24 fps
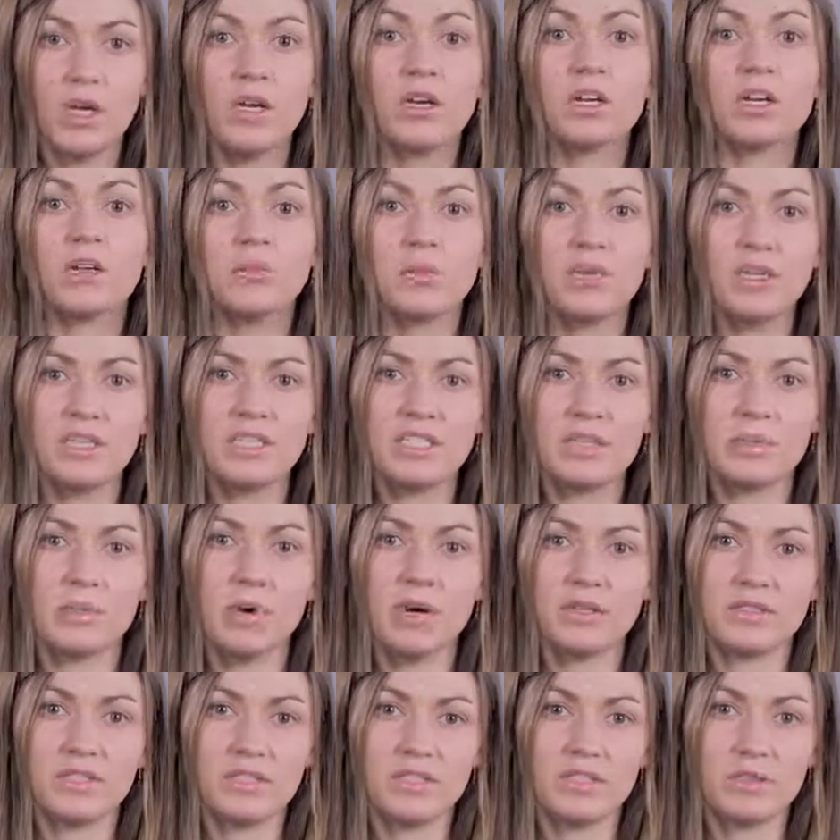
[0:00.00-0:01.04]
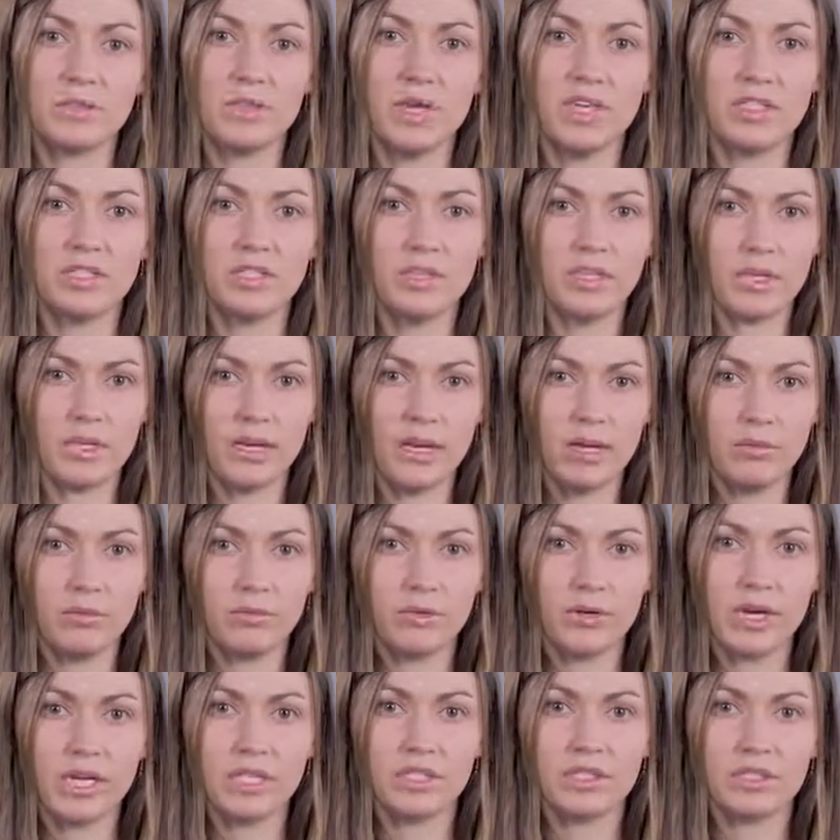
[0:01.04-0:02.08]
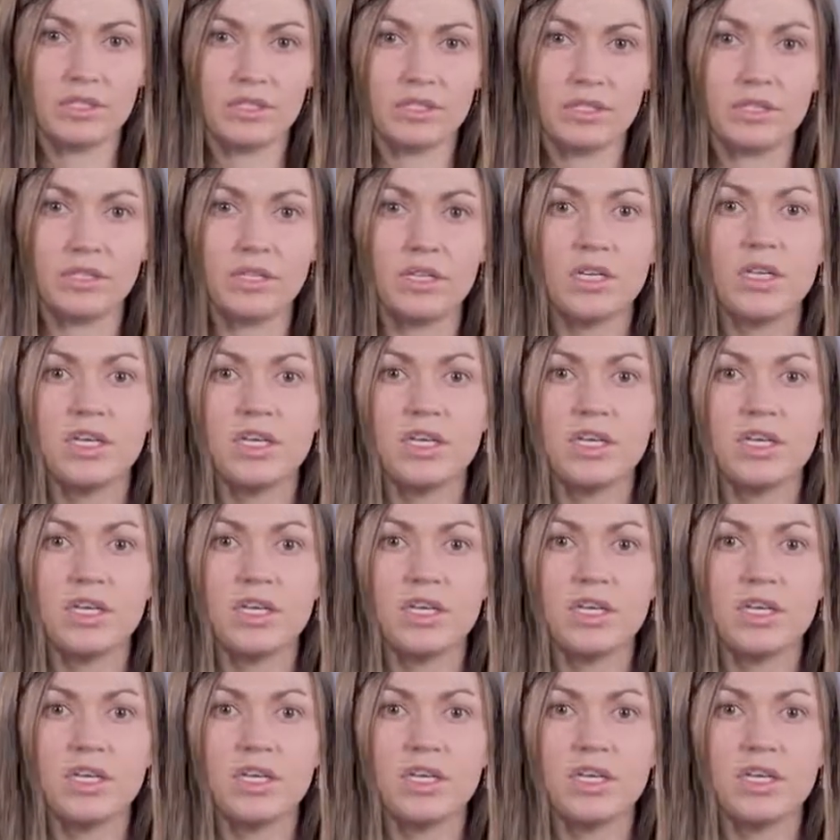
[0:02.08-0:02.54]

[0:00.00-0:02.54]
community participation and collaboration,